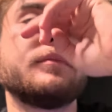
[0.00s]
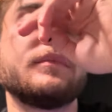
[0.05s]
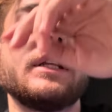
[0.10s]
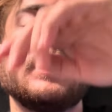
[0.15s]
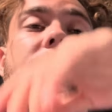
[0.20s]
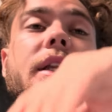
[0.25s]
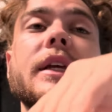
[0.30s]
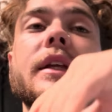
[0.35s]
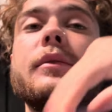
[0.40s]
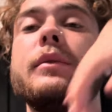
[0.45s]

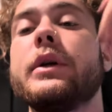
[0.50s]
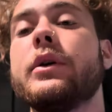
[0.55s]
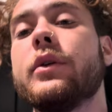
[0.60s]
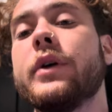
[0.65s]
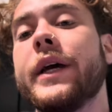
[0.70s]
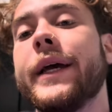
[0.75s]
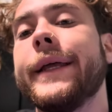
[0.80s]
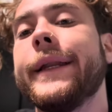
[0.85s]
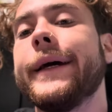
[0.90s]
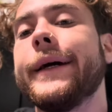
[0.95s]
And then we're gonna
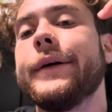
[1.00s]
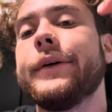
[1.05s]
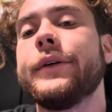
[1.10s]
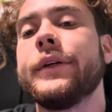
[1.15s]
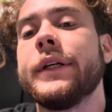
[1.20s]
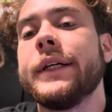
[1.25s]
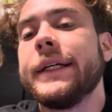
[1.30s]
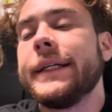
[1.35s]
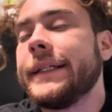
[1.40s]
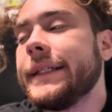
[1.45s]
head out,
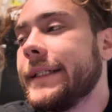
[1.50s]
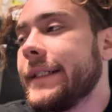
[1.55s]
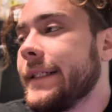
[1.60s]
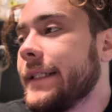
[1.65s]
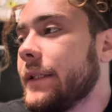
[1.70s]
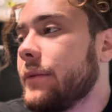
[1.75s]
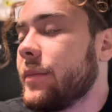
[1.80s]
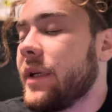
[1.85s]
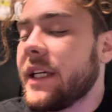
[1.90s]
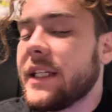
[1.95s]

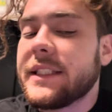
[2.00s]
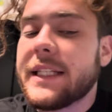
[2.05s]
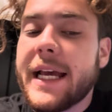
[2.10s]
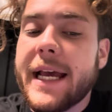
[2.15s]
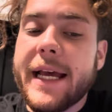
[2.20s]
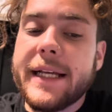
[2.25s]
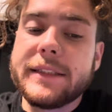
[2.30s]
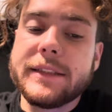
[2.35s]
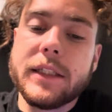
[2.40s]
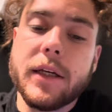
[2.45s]
pick his
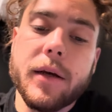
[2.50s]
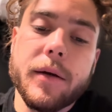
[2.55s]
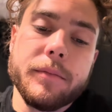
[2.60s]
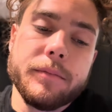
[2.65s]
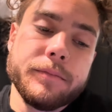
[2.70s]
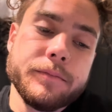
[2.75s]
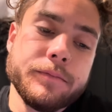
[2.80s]
ass up.